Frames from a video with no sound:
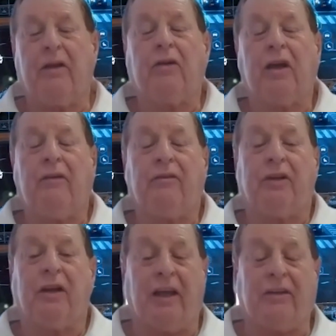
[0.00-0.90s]
Yeah, look, over
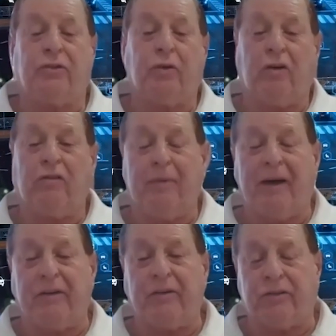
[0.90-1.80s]
the last 12
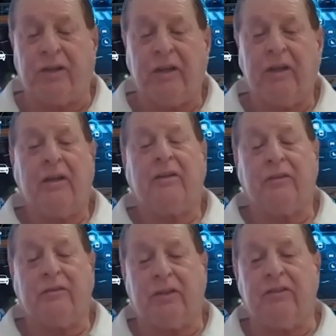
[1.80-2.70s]
months,
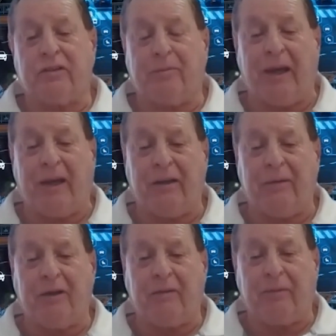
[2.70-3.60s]
since the
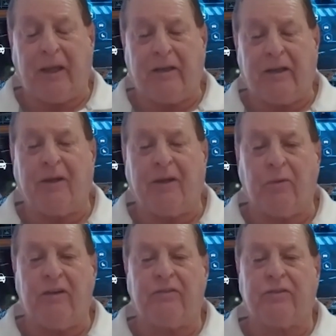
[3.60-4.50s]
pandemic,
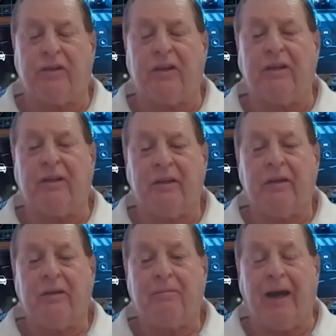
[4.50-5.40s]
we've seen
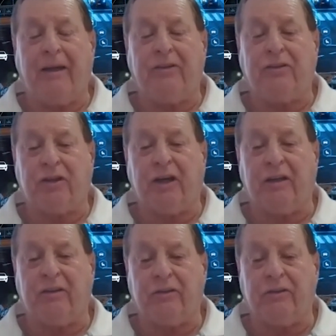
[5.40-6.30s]
major
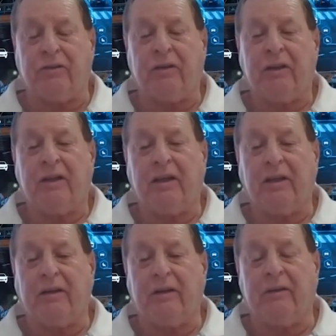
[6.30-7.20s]
changes
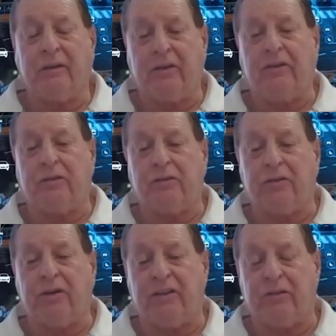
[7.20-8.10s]
in digital
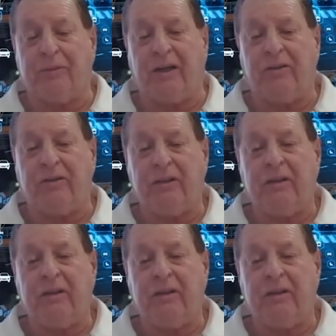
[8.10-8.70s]
transformation.